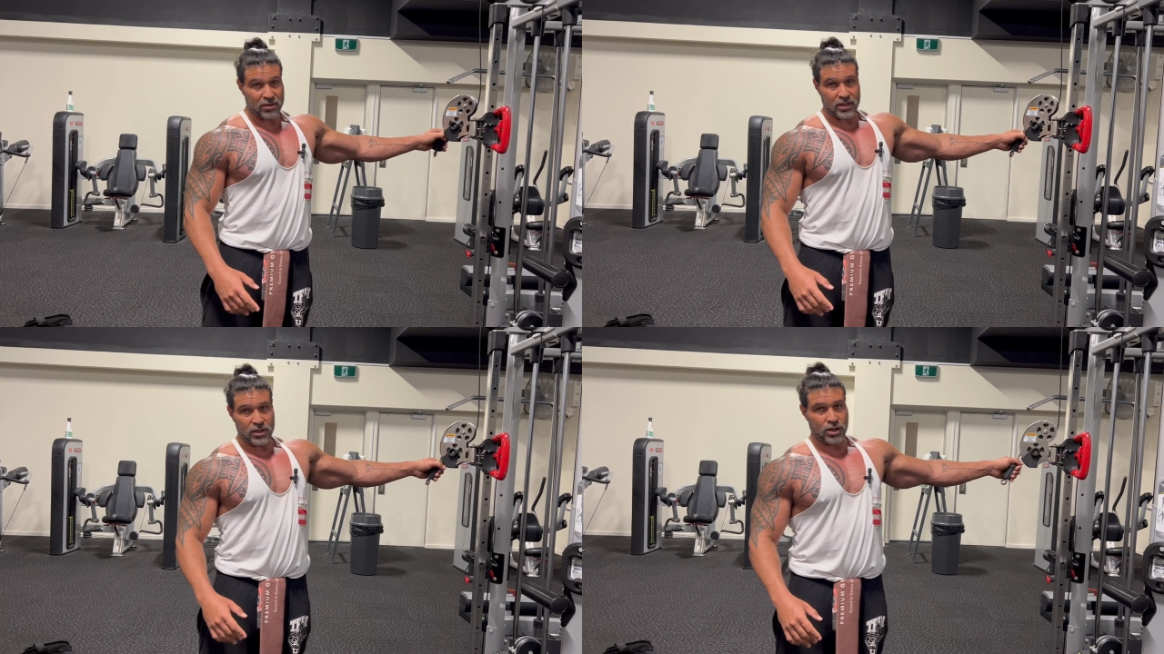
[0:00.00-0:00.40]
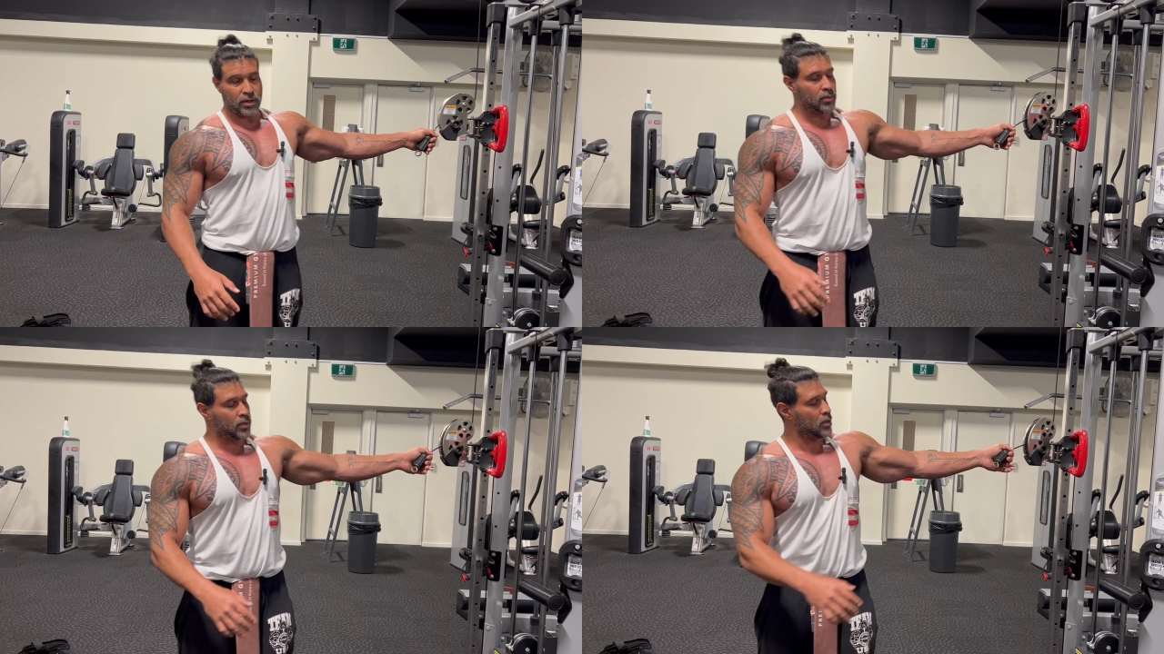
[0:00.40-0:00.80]
at the
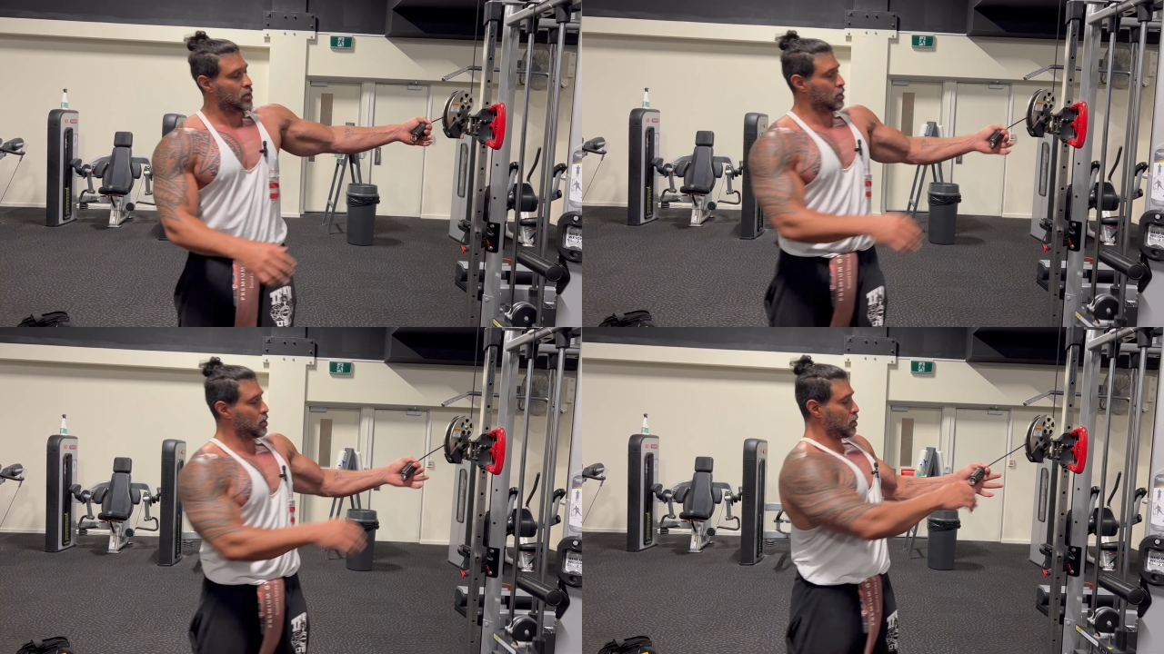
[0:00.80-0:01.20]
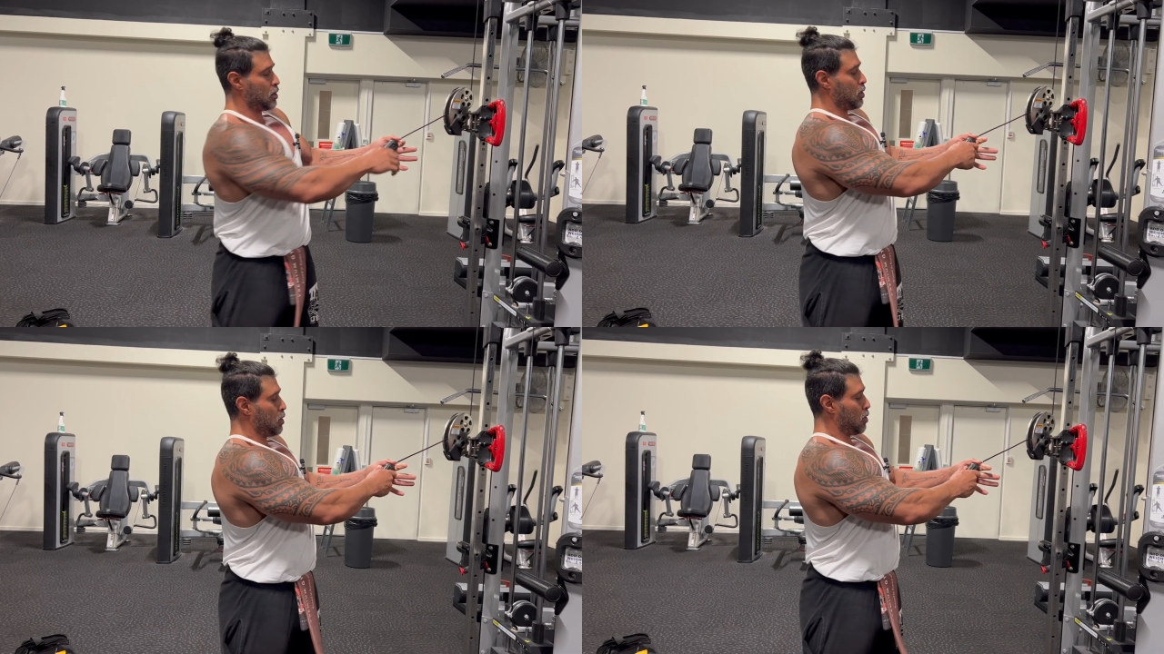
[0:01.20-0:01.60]
gym,
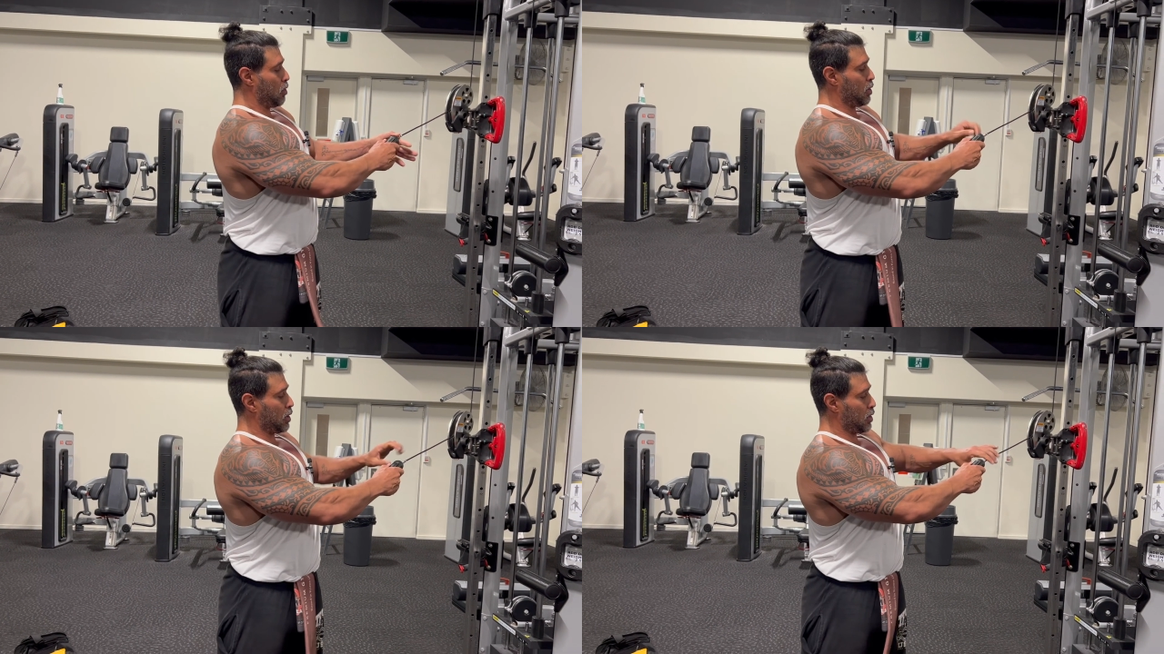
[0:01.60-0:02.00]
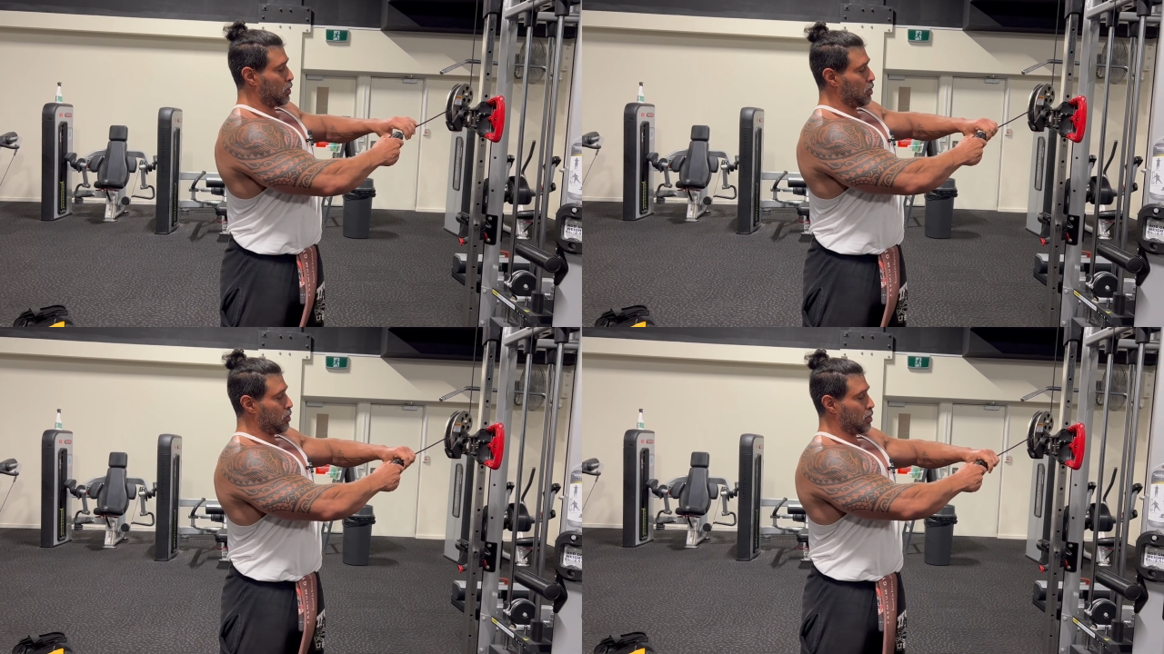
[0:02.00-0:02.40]
what you're gonna
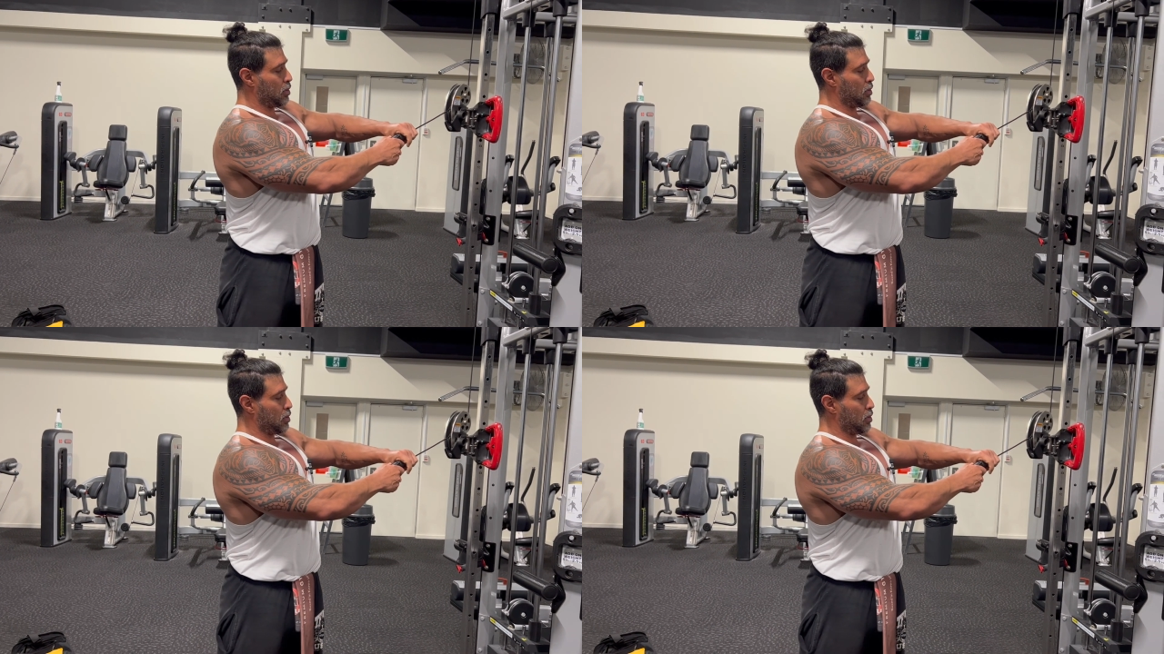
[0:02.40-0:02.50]
do,